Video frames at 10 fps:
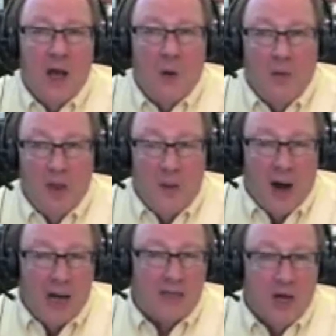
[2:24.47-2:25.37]
When the
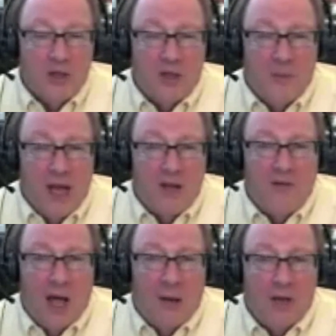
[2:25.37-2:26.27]
deposit goes in the bank the
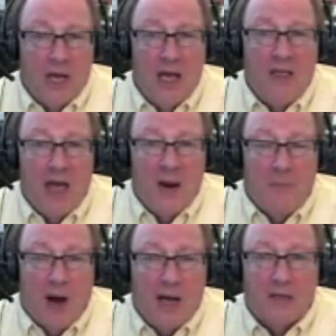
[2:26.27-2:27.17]
following day, that
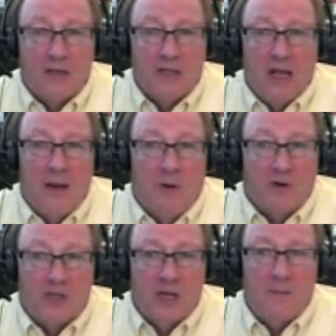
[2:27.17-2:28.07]
deposit slip or
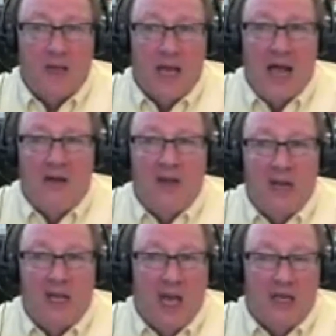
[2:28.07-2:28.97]
some kind of
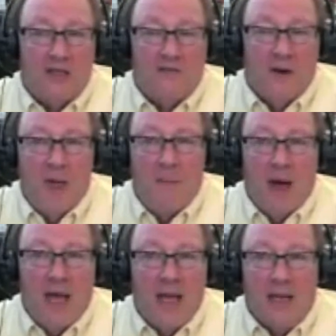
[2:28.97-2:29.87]
indication from that
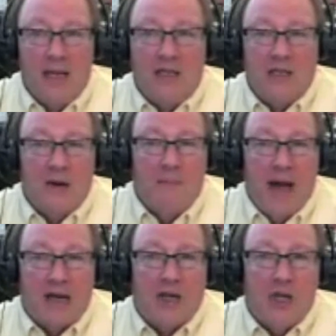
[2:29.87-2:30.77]
bank needs to come
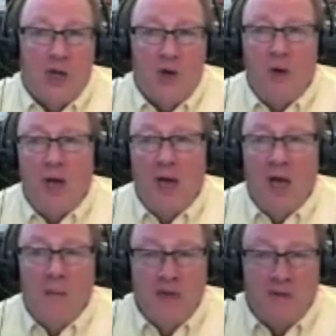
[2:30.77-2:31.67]
back to you,
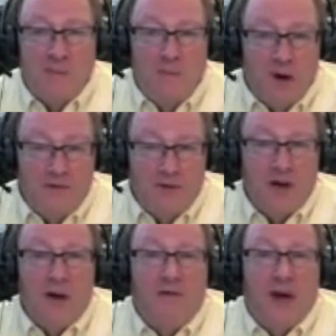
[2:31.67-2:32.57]
be put in
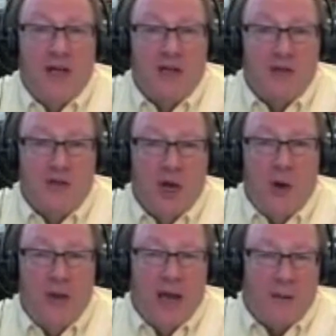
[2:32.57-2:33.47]
front of your face to
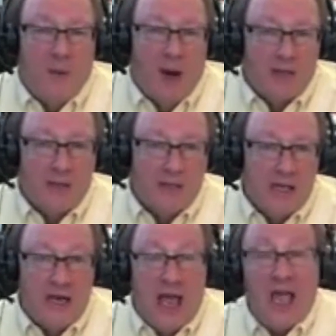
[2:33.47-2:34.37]
show that that deposit is
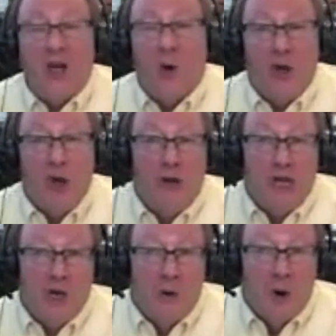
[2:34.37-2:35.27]
in, and or you
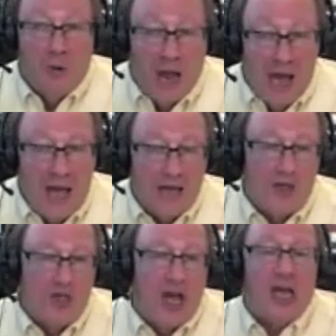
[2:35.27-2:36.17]
need to go online
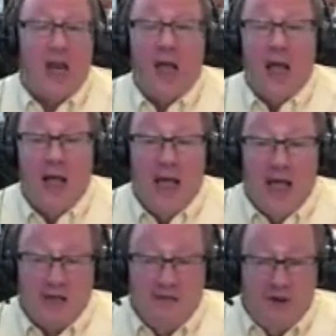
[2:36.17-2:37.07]
to check it.
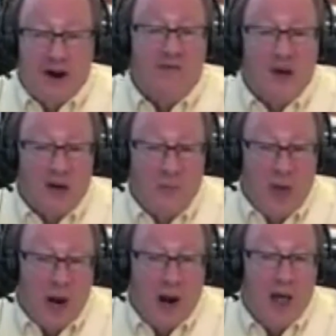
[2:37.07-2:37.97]
And it's very
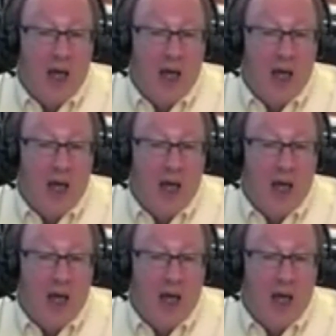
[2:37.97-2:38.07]
fundamental.